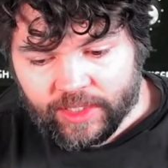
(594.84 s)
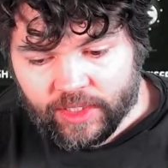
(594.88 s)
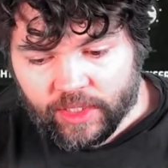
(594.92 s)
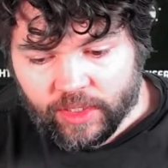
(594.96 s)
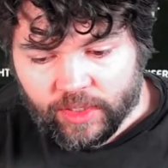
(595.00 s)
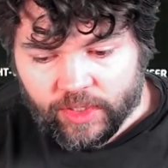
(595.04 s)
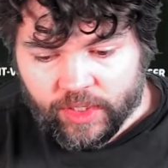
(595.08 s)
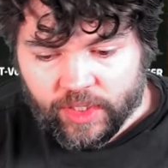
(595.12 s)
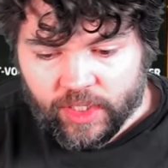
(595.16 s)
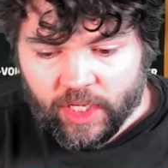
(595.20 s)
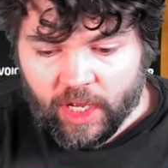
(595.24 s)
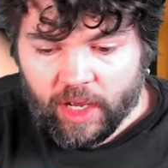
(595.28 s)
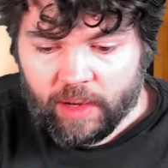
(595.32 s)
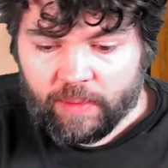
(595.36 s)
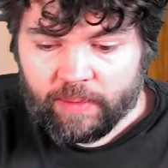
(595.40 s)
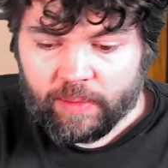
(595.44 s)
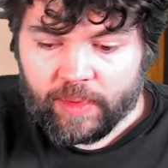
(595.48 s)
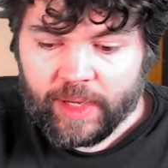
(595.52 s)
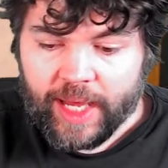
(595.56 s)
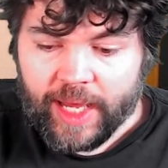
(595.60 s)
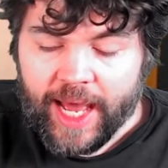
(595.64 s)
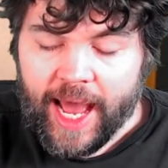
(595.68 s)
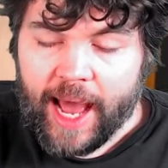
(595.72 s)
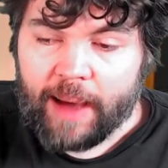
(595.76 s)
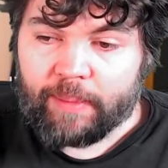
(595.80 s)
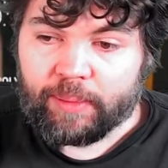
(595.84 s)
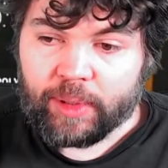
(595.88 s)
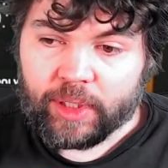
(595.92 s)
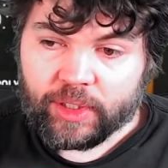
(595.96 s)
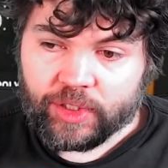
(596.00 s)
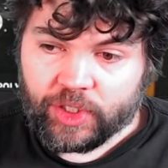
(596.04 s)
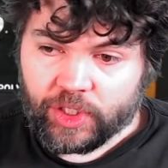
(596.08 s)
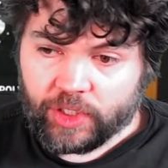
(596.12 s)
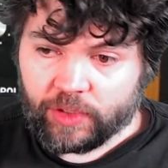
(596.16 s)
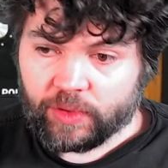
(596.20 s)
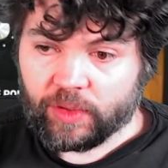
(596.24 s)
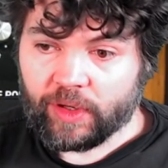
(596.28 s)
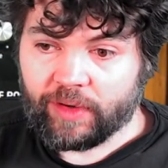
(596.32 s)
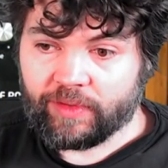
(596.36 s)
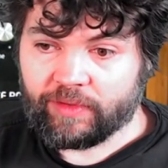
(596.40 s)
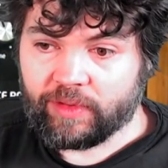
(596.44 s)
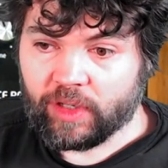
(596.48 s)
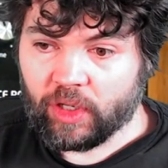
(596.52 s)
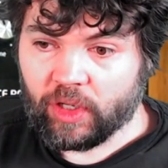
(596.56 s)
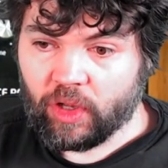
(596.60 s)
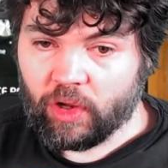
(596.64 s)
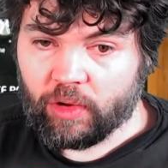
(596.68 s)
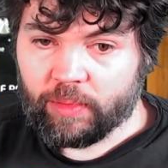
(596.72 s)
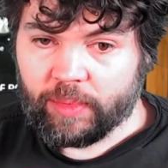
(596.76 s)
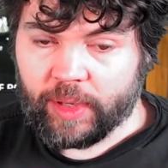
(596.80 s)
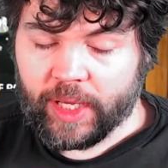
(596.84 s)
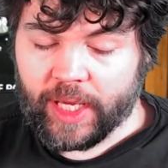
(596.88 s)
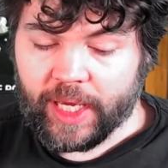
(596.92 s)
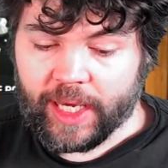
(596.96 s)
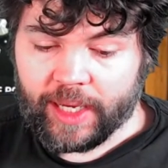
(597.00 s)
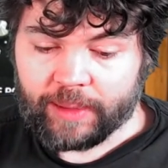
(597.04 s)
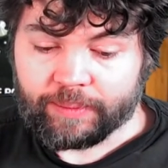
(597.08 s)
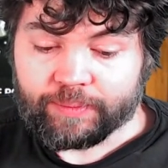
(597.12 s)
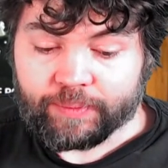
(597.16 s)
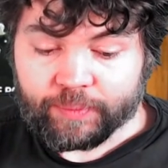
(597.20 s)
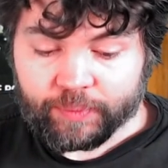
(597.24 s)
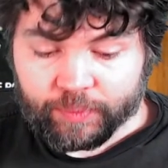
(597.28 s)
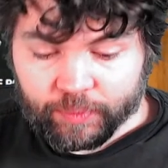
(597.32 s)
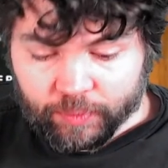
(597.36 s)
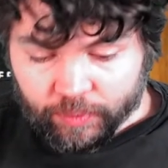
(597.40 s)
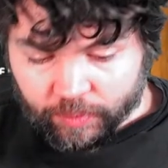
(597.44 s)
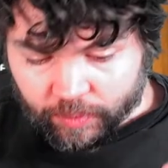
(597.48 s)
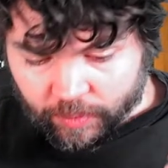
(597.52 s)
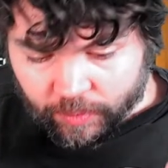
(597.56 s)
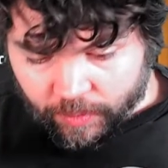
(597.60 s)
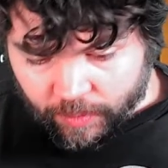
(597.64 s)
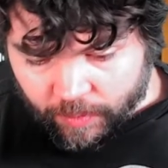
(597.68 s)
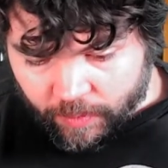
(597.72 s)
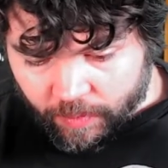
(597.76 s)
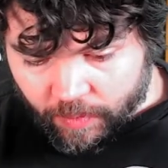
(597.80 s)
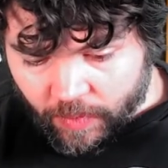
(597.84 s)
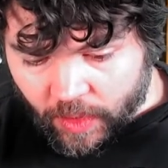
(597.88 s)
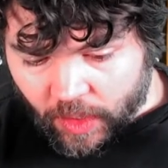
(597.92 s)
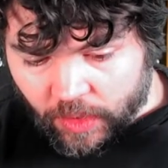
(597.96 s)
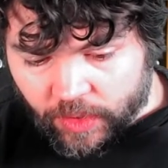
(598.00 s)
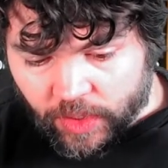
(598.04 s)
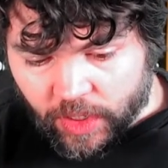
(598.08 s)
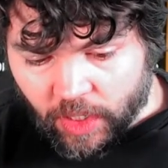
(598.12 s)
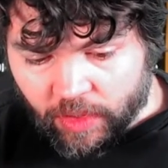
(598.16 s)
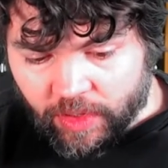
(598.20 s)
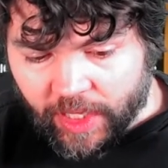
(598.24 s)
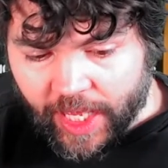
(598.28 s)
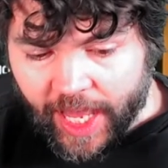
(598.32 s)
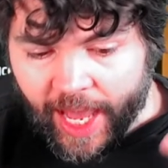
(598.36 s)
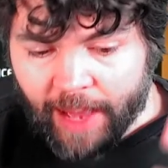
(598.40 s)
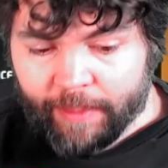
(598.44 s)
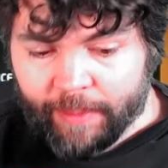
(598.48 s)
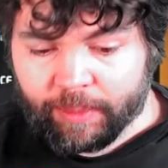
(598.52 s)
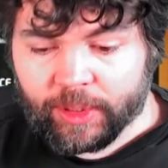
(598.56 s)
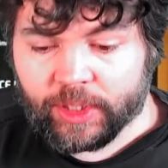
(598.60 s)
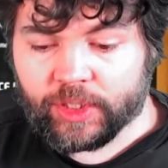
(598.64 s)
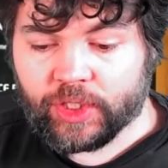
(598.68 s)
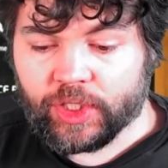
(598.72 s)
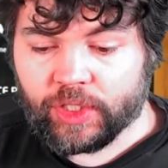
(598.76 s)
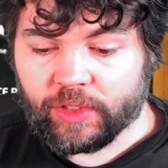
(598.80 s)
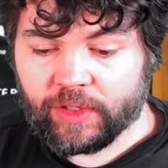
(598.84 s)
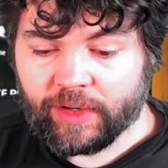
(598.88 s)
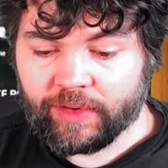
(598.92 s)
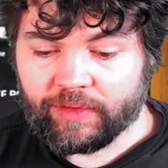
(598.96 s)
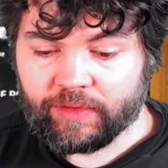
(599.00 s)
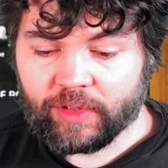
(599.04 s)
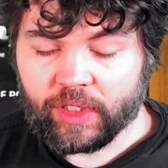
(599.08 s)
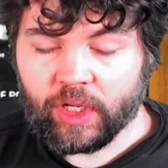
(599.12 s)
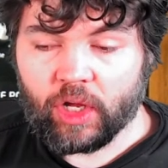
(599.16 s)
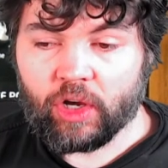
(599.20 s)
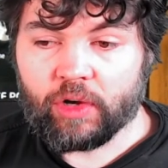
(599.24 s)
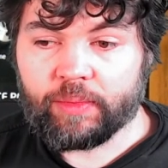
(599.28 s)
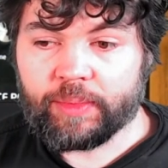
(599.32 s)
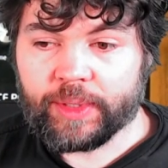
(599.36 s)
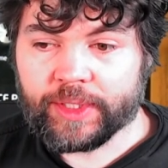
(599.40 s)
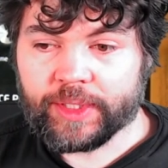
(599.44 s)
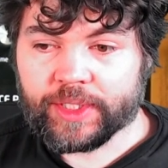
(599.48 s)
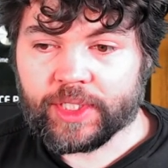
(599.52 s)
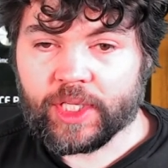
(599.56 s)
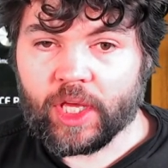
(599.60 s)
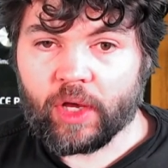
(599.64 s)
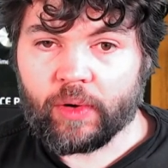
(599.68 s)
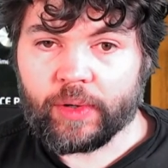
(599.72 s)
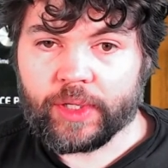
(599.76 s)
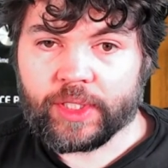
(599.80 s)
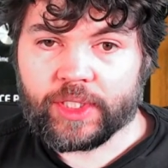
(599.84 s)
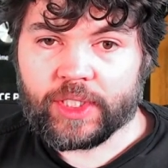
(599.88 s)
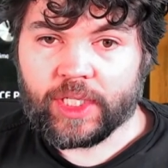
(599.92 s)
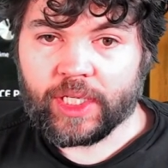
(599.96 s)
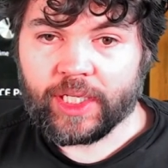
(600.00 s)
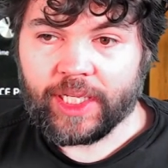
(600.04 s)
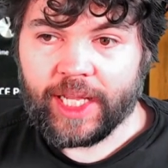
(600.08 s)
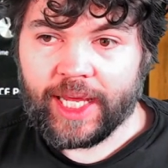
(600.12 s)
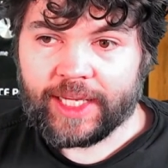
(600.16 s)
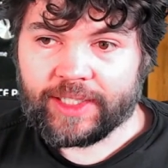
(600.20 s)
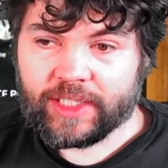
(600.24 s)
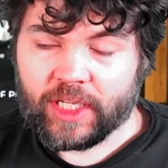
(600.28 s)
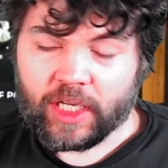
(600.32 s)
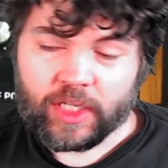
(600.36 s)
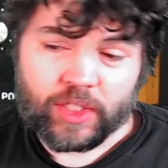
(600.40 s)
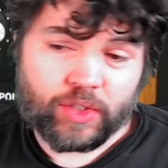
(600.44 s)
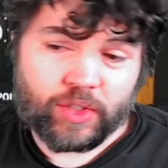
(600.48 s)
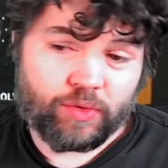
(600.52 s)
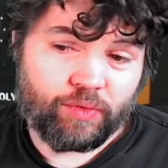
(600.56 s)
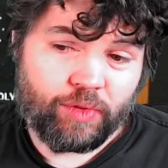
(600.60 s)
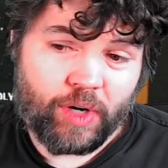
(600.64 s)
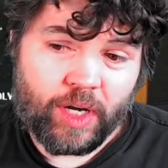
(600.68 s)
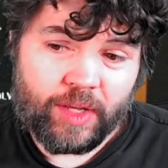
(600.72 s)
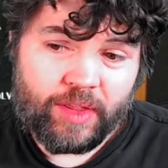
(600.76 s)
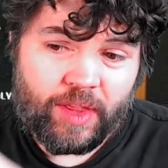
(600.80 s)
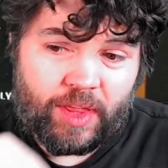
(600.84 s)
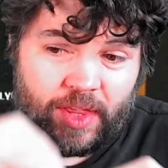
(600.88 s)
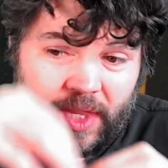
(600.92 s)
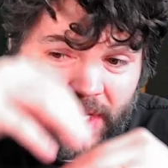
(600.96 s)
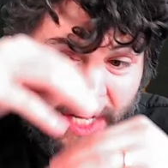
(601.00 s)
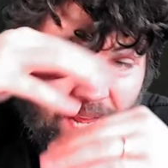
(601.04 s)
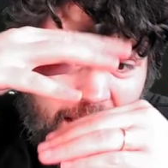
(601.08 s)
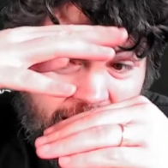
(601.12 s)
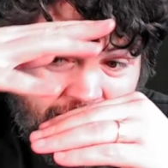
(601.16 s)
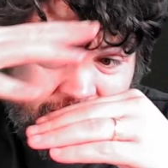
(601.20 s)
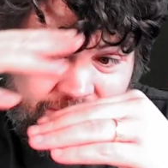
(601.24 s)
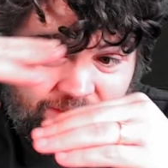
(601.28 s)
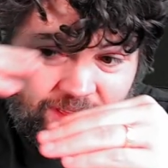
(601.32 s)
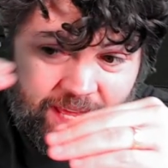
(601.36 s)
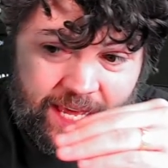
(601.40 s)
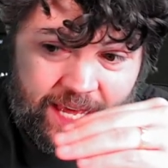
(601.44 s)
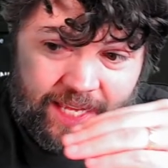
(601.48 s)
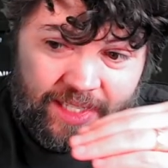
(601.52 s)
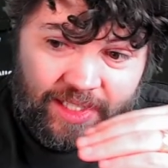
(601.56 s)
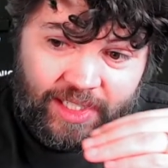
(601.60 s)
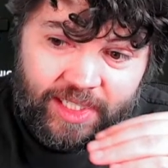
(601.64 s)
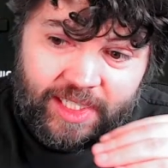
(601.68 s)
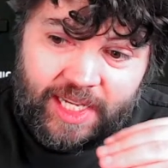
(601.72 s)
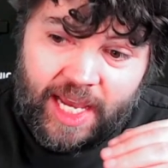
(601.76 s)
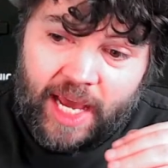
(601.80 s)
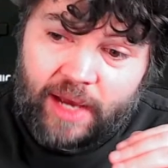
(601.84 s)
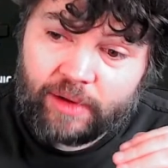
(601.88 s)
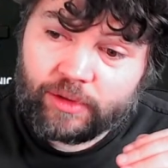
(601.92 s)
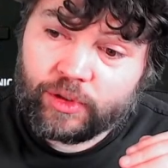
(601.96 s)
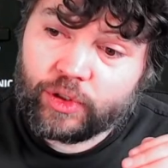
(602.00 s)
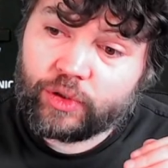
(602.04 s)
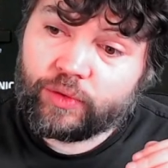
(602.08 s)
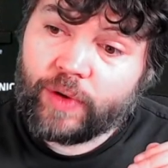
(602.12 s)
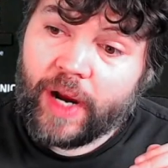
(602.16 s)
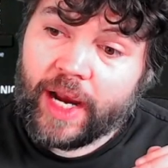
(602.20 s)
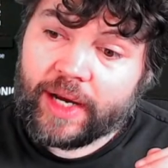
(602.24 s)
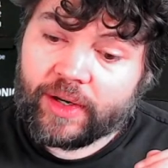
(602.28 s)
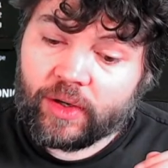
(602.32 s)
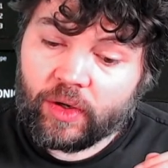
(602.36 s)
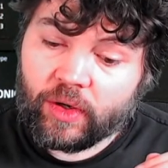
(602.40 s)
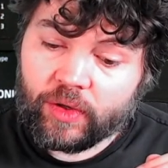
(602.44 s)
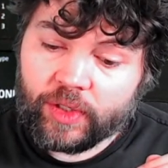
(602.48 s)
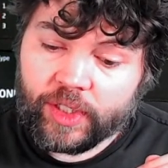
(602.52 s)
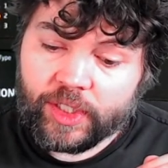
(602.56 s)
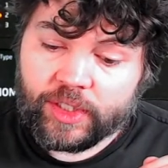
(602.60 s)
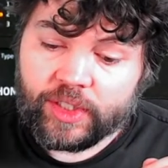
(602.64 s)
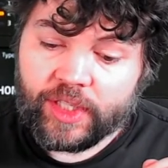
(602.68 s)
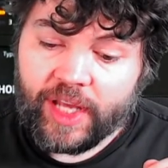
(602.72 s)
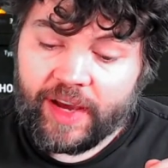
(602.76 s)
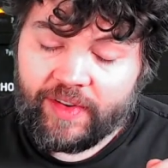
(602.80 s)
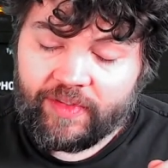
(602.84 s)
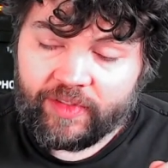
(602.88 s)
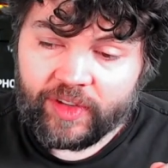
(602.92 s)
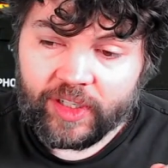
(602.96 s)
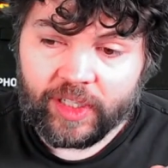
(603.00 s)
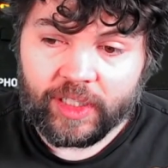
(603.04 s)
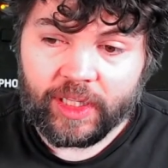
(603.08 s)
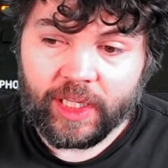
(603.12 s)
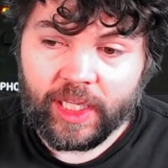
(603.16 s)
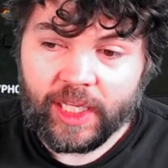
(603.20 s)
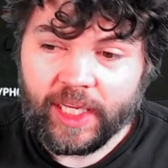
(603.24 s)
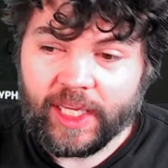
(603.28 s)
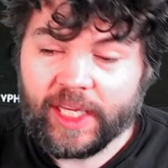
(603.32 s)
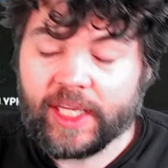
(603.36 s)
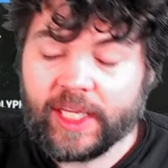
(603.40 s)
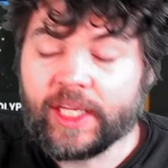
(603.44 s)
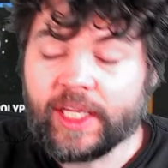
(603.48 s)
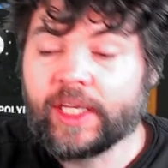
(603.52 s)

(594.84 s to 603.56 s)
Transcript: some amplitude envelope here. So the amplitude envelope is going to let us, rather than have that sound drag on indefinitely,